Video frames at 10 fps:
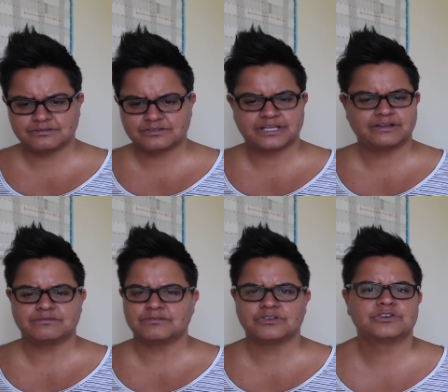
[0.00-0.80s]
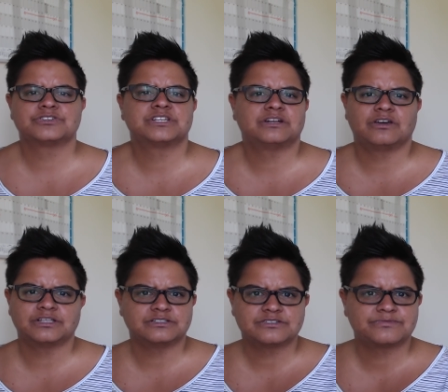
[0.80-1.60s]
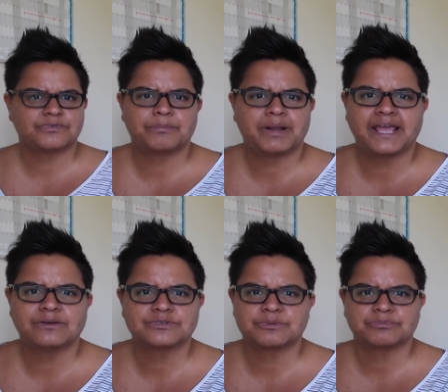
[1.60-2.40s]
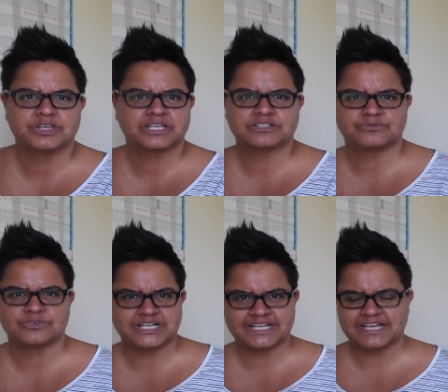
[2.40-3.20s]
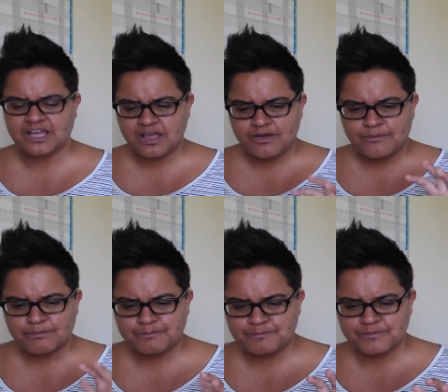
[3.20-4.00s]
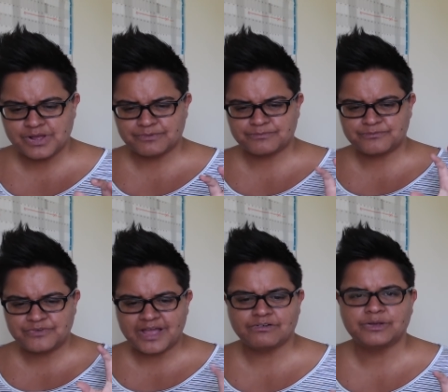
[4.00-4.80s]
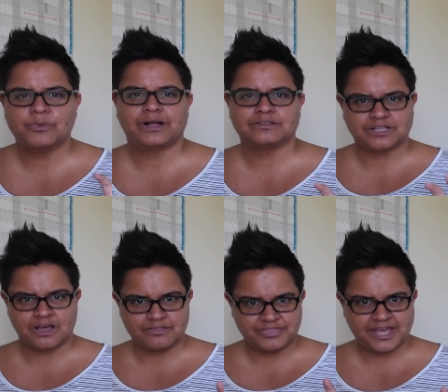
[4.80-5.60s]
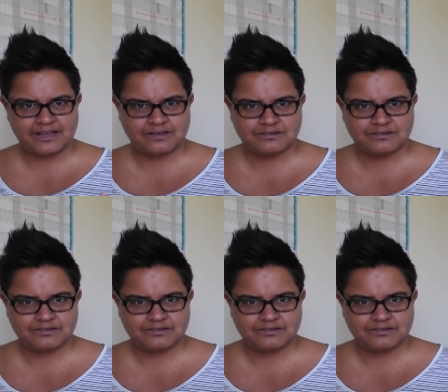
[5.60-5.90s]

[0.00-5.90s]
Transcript: they're rehearsing lines for a play or something. It's really very well done that